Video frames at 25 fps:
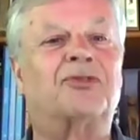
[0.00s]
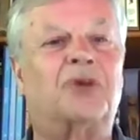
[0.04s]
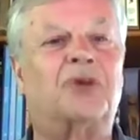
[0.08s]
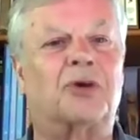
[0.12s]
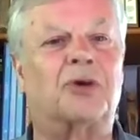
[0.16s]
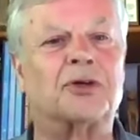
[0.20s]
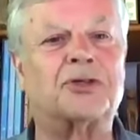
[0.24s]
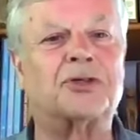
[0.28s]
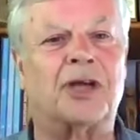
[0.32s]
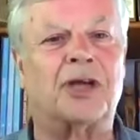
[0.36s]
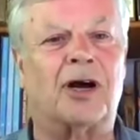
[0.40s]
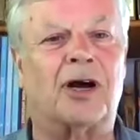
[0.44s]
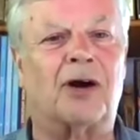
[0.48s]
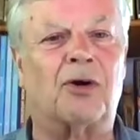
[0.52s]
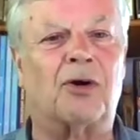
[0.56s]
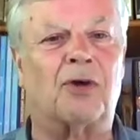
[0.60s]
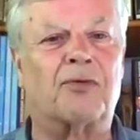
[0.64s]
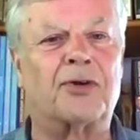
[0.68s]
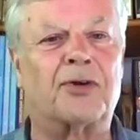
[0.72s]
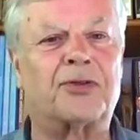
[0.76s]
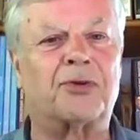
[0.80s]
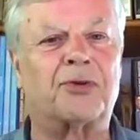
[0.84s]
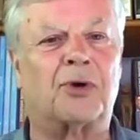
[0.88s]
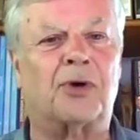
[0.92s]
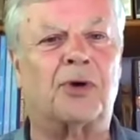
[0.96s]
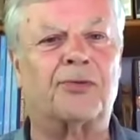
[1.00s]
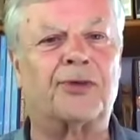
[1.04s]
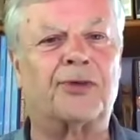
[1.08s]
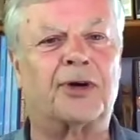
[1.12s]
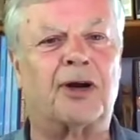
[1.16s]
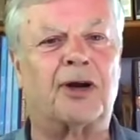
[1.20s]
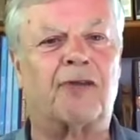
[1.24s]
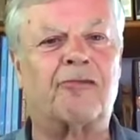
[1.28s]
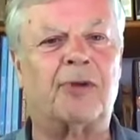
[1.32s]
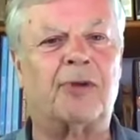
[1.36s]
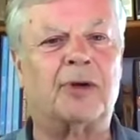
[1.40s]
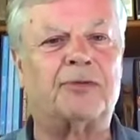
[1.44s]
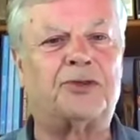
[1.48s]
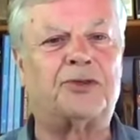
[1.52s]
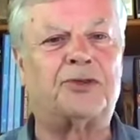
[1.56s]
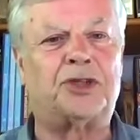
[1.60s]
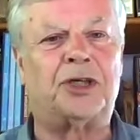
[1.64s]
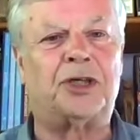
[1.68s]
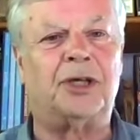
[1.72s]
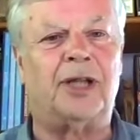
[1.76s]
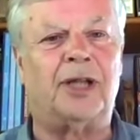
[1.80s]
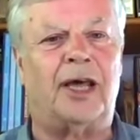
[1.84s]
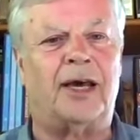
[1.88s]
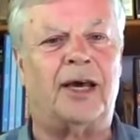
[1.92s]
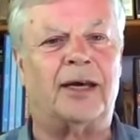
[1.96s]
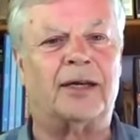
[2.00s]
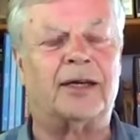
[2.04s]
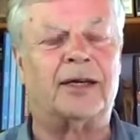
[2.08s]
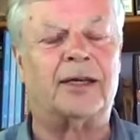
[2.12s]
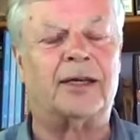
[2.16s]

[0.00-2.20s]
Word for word: of course, in our overthrow of the government of Chile in